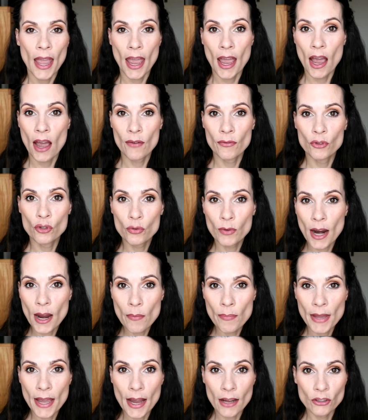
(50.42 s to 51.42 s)
have
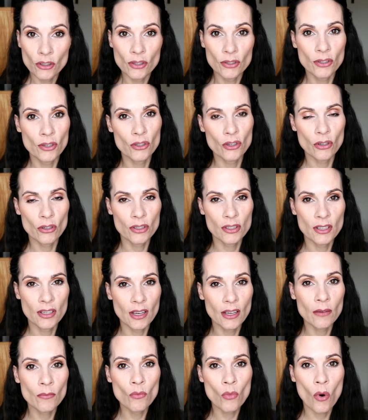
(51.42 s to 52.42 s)
dry patches? Is your
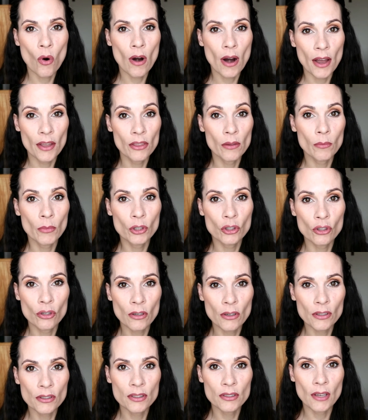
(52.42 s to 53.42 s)
skin more on the
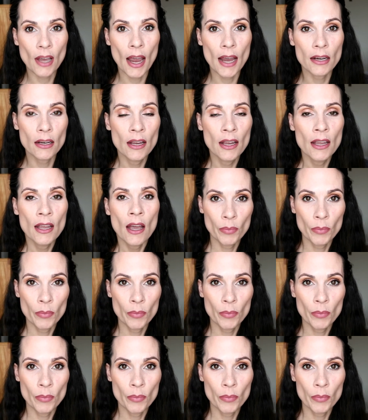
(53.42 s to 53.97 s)
mature side?